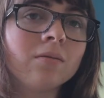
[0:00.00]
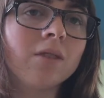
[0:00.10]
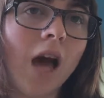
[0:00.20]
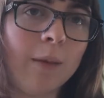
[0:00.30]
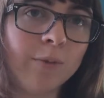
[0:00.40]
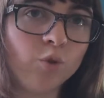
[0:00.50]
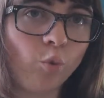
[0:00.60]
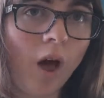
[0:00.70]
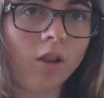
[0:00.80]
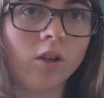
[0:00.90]
time as
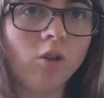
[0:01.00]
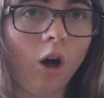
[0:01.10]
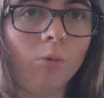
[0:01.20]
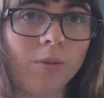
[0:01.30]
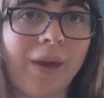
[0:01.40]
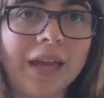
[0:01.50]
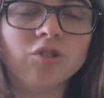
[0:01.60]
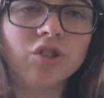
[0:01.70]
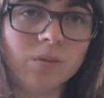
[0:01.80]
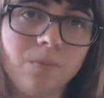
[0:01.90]
well, along with
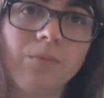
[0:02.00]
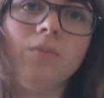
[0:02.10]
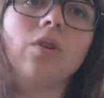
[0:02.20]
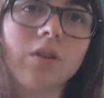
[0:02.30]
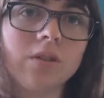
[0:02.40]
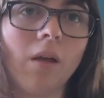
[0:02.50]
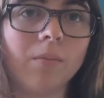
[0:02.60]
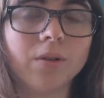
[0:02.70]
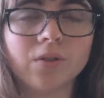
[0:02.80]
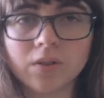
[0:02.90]
pages and book
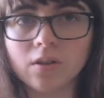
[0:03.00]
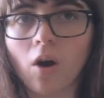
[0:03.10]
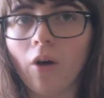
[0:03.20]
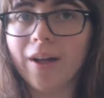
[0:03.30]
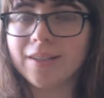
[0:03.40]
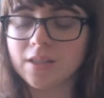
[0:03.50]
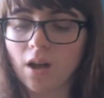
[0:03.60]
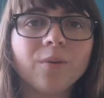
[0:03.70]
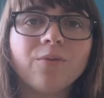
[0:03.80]
numbers and all that stuff.